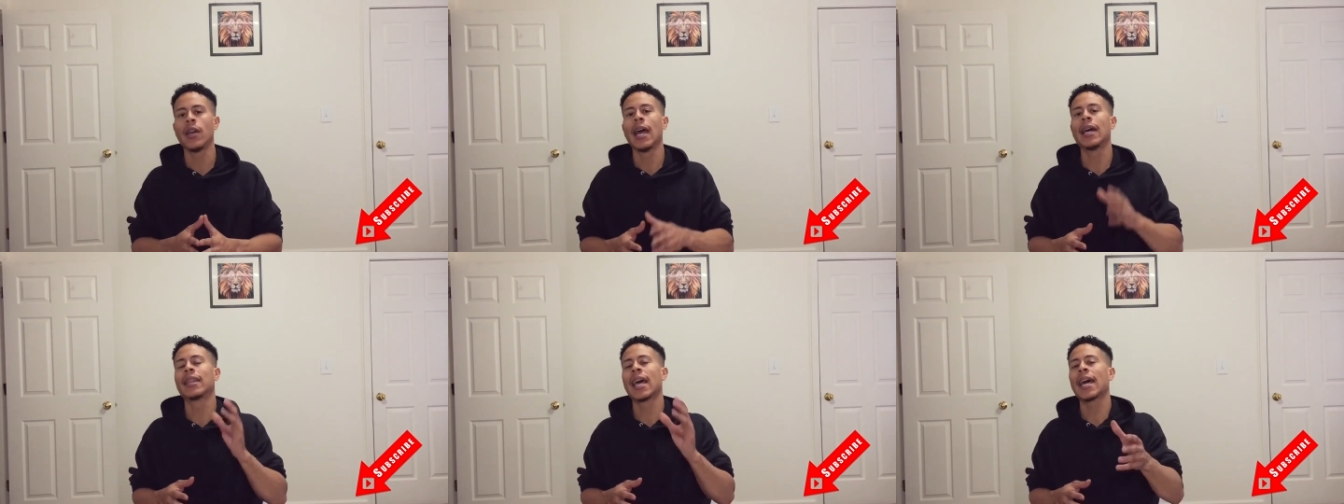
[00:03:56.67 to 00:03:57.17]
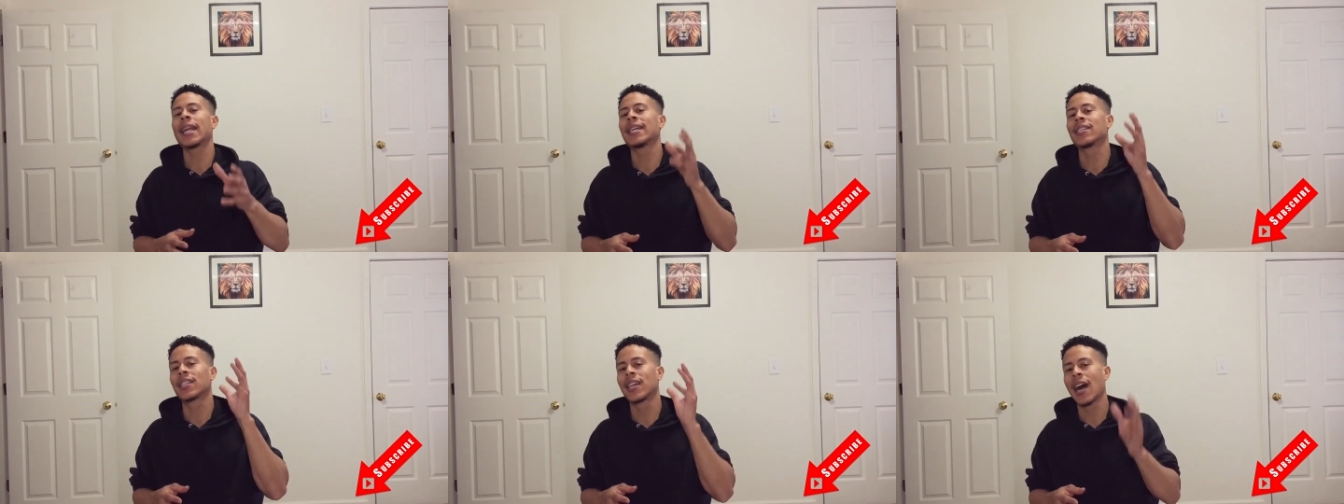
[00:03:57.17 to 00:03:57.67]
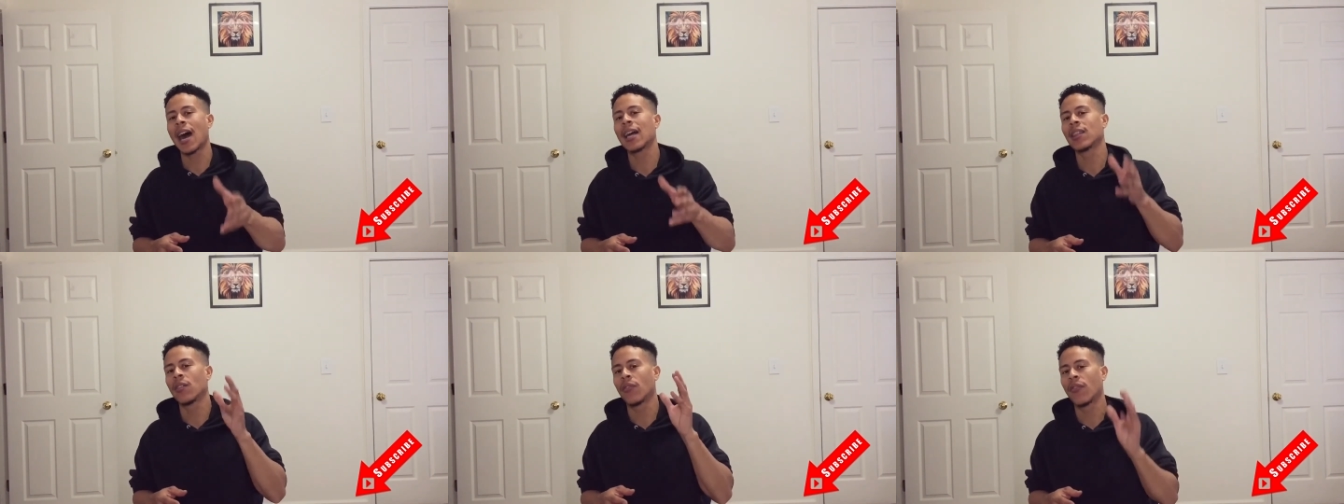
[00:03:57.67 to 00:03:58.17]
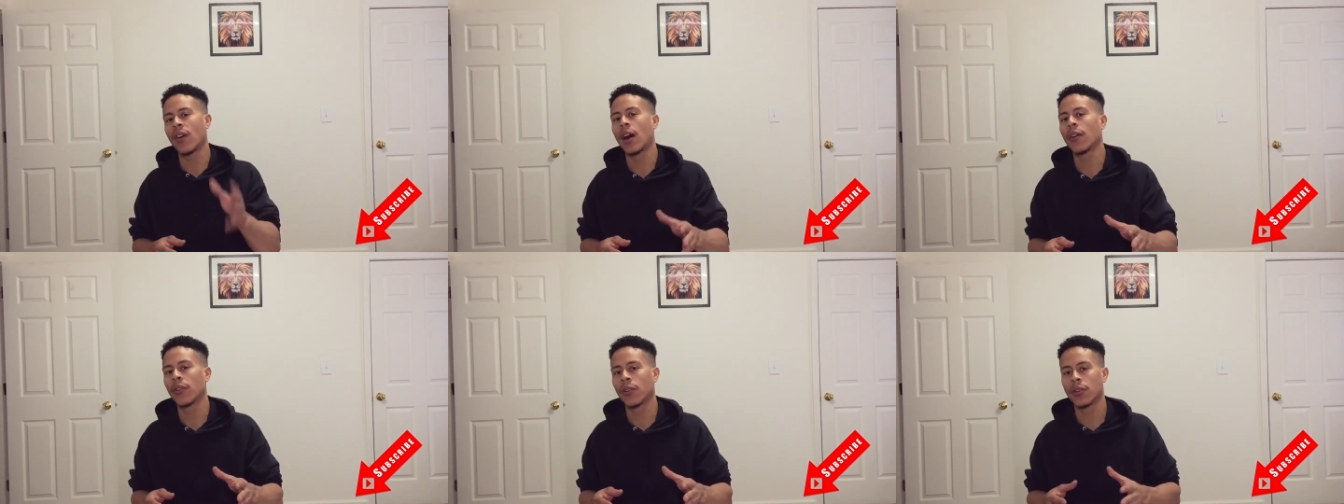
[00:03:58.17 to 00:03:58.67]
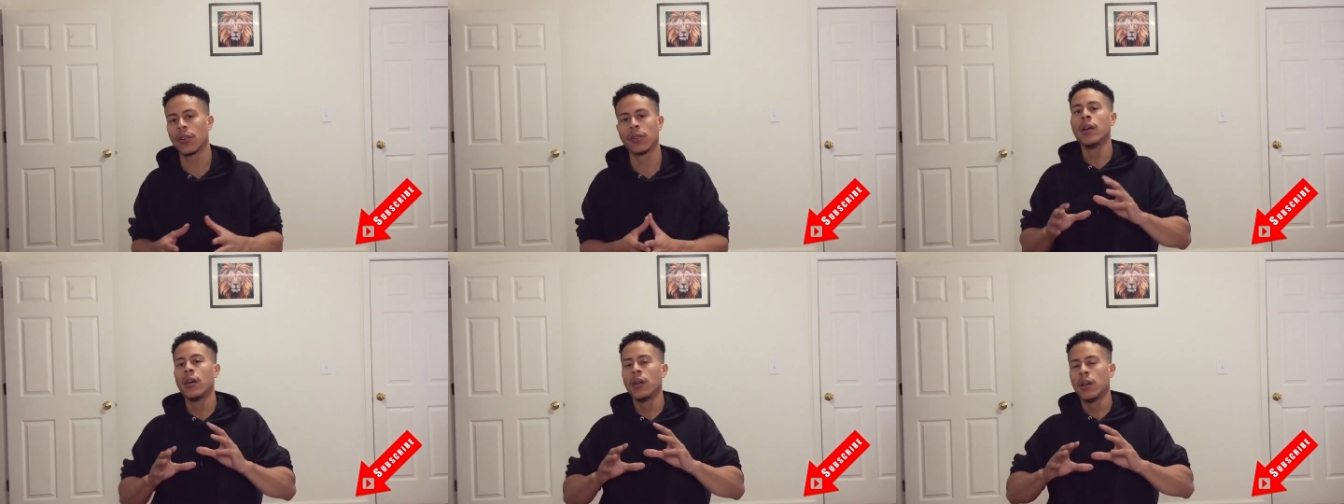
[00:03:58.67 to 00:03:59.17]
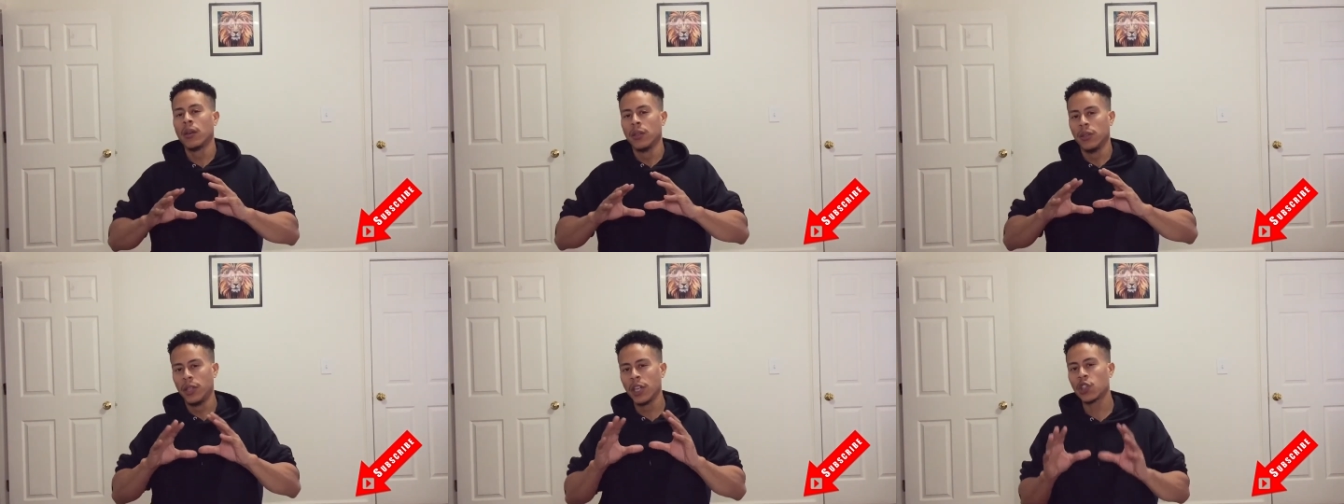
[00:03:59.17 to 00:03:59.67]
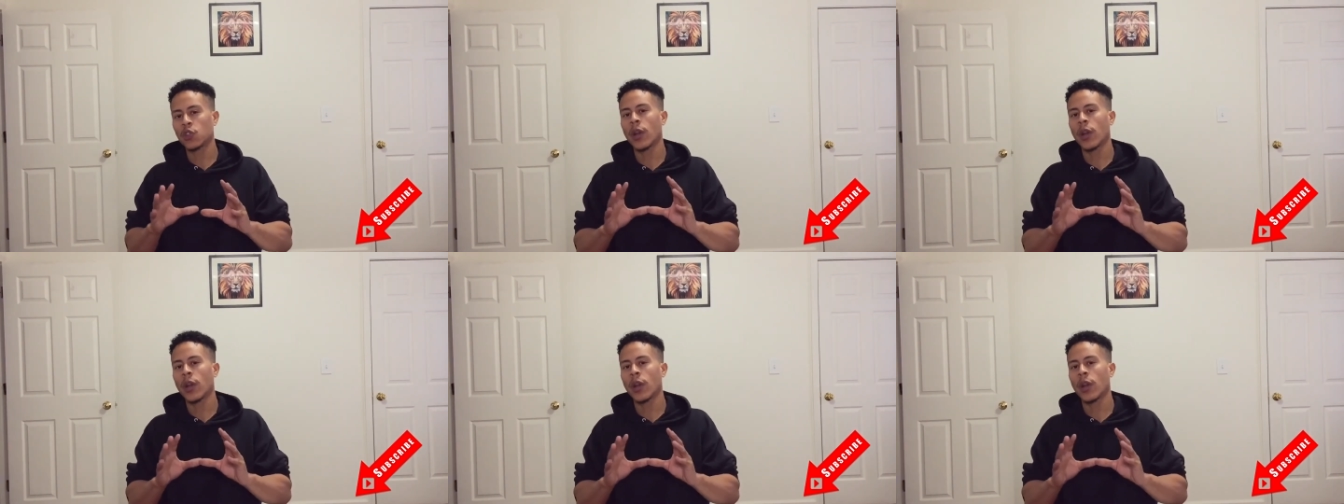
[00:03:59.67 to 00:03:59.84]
and that is God the Father. This